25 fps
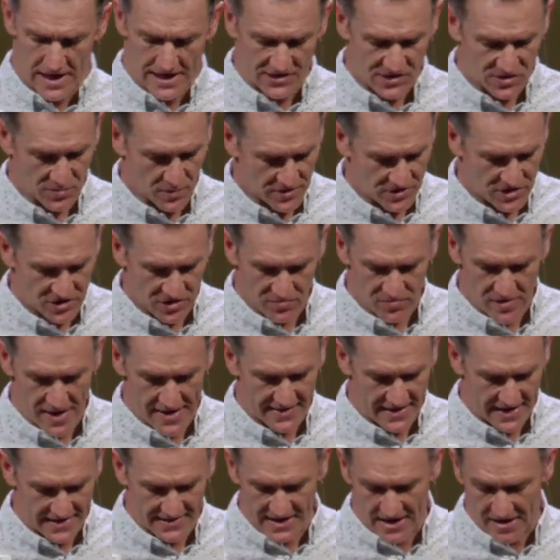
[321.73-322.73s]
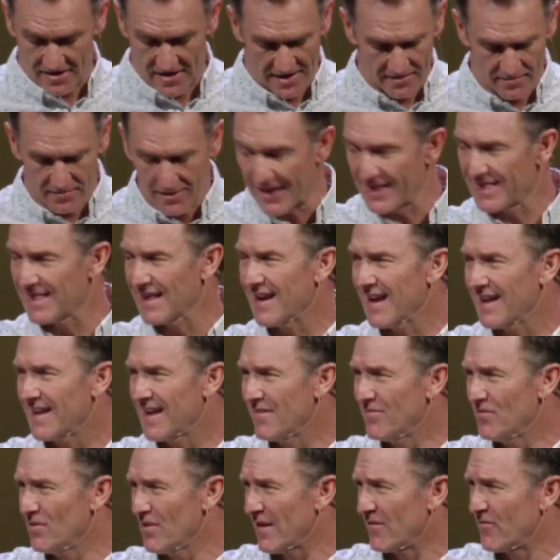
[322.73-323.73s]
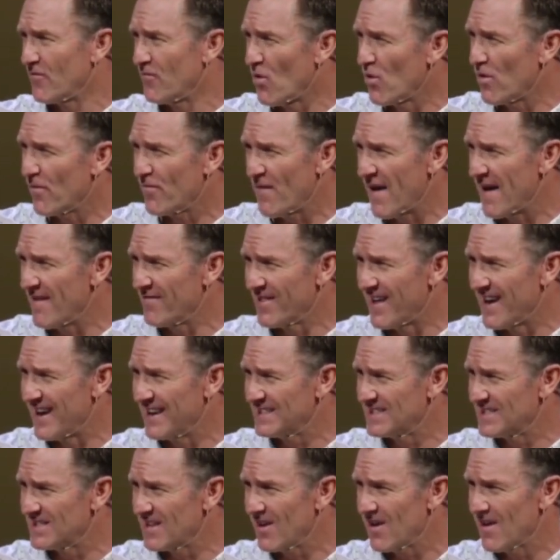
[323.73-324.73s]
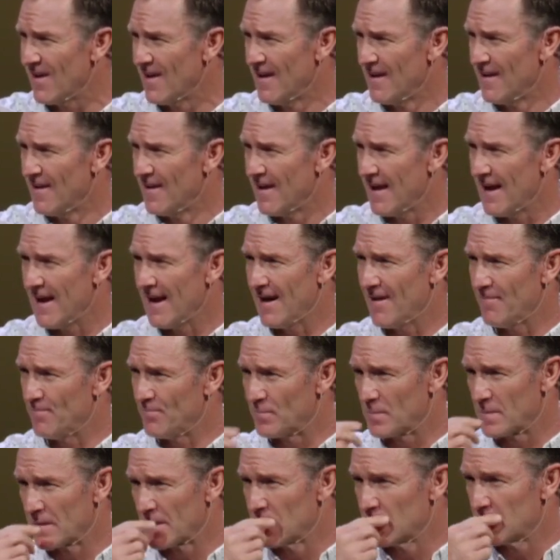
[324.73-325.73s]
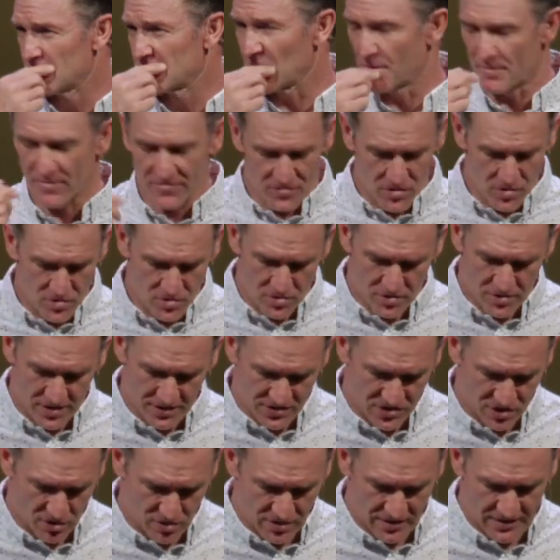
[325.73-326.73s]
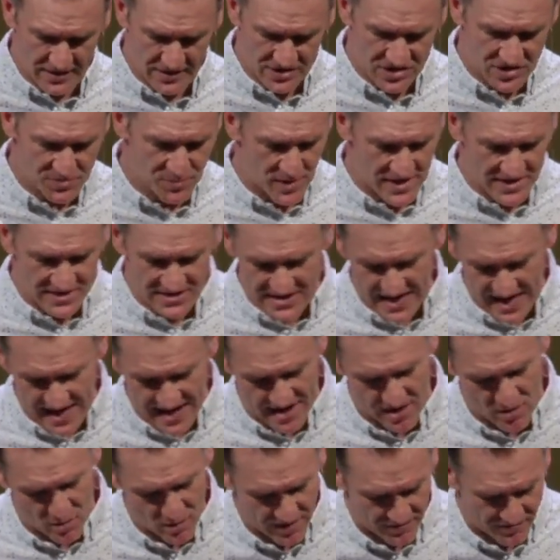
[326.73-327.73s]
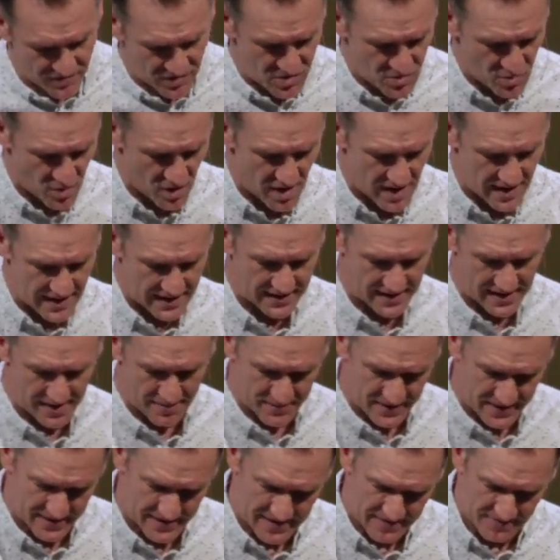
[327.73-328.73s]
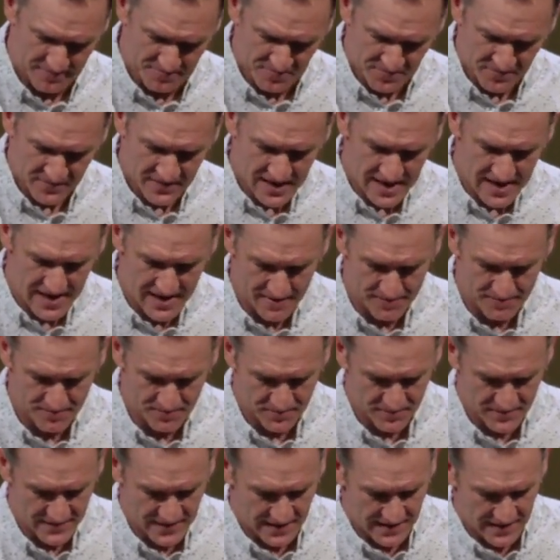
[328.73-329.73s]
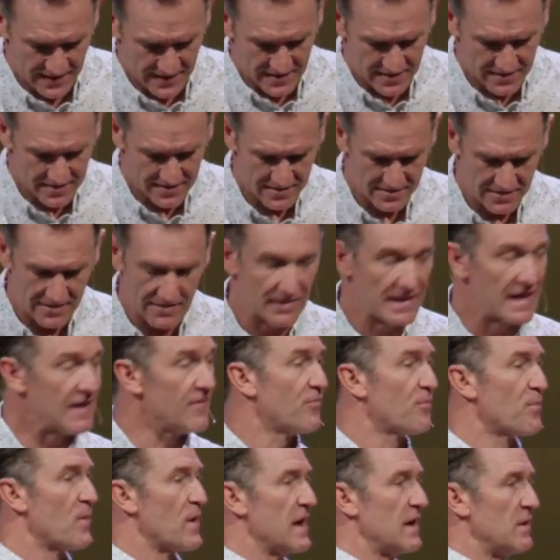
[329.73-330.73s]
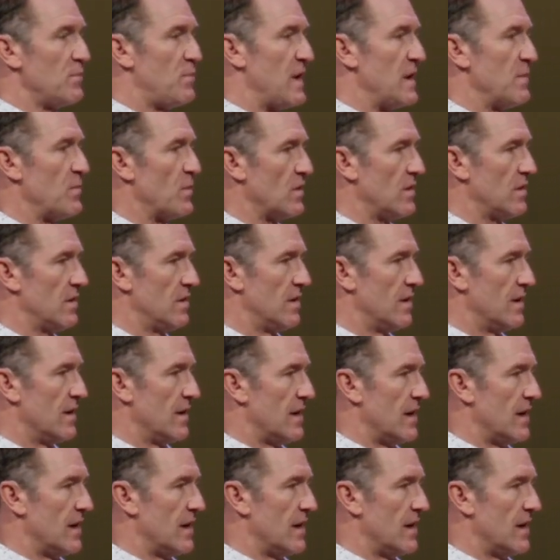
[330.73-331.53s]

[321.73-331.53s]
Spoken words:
I just want you to write that down. I think I gave you like 4 or 5 lines there. Some of you can totally express that however you want. I mean, left brain people,